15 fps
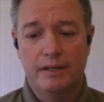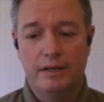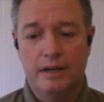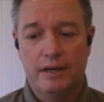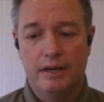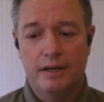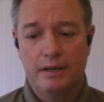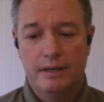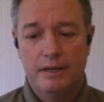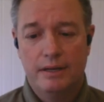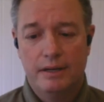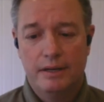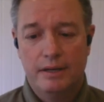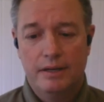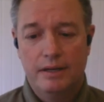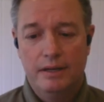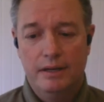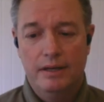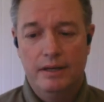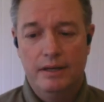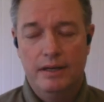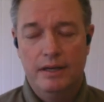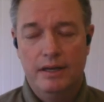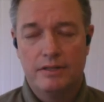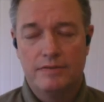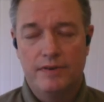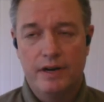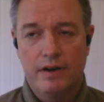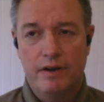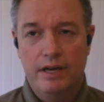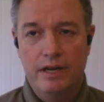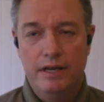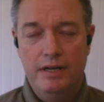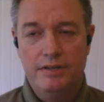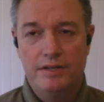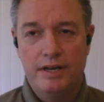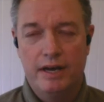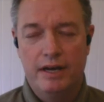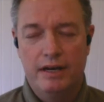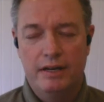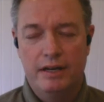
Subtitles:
and it's very easy.